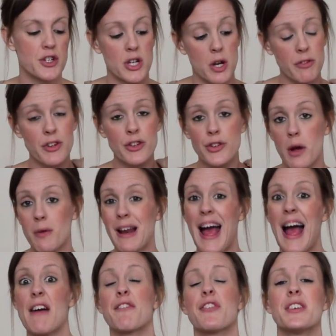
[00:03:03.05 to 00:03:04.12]
You know, if you don't
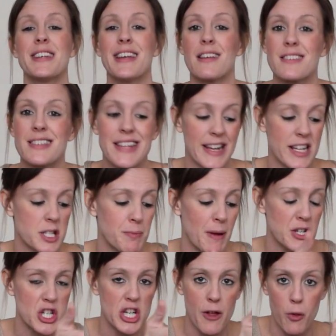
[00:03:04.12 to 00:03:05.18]
have the DLC,
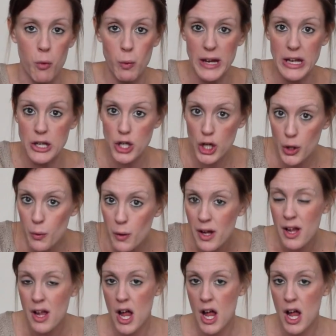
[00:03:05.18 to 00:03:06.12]
especially on the Wii U,